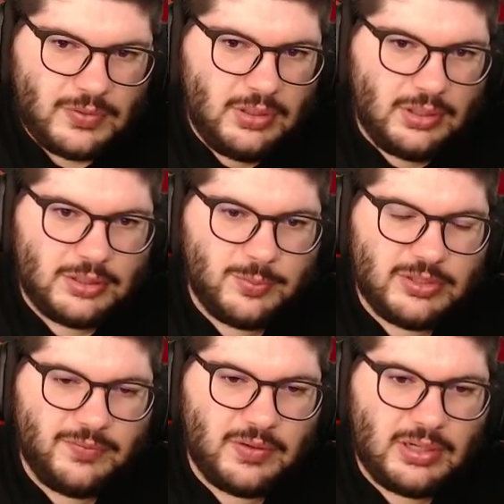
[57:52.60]

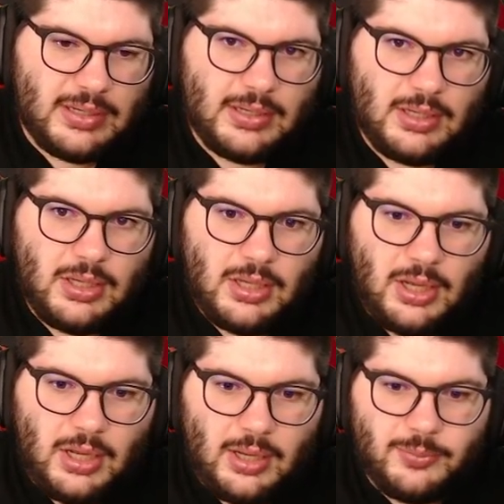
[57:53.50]
Specifically,
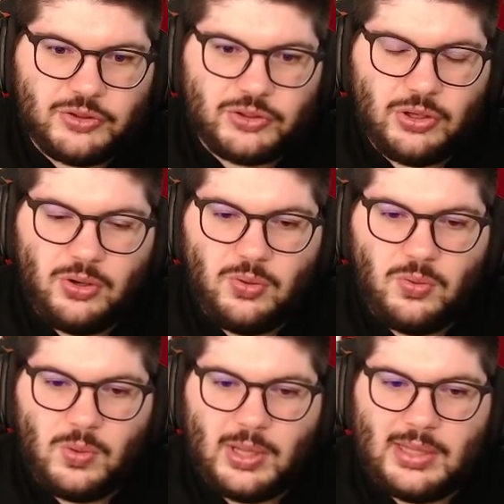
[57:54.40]

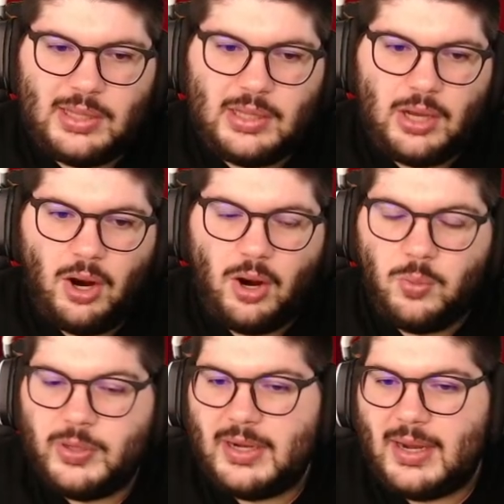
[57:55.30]
so are
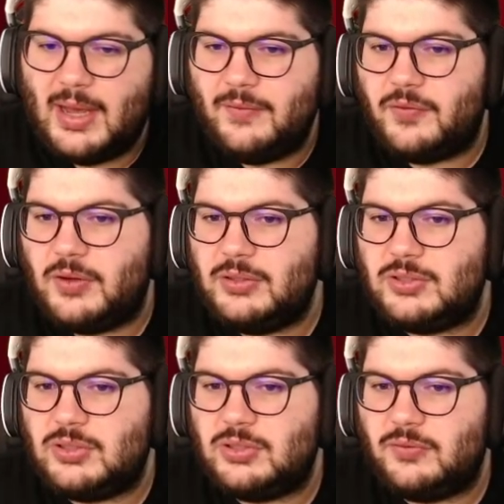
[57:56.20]
we going to have
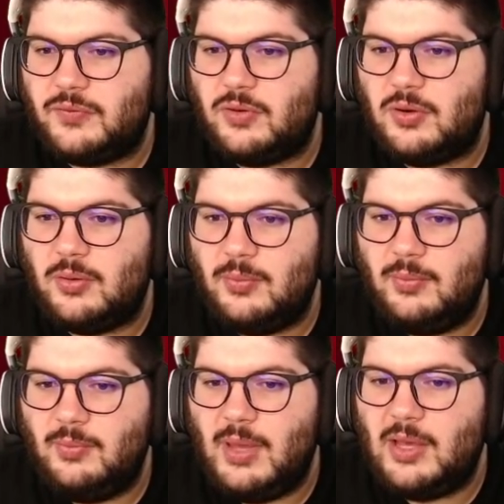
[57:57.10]
funds for
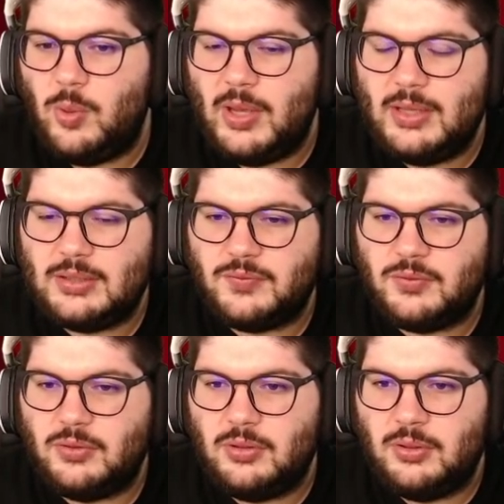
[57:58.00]
make ways
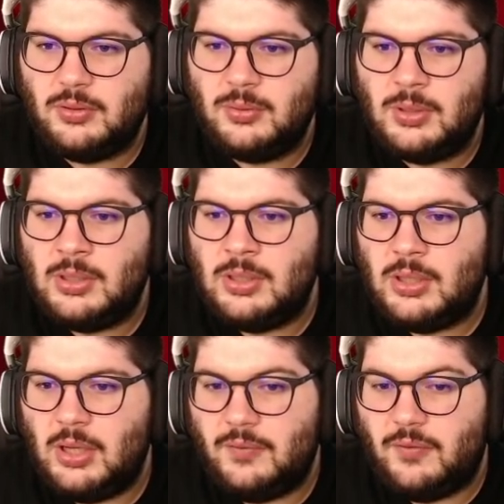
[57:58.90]
for
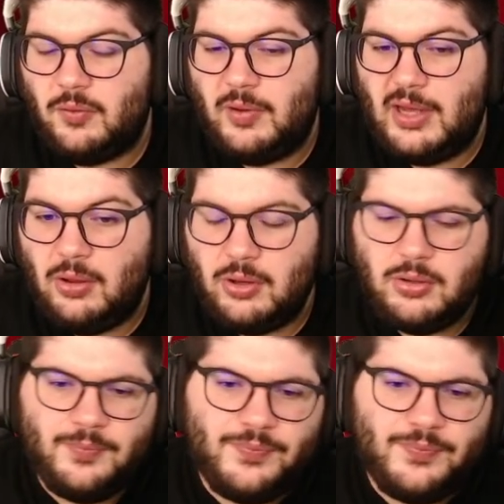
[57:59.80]
Ronaldo?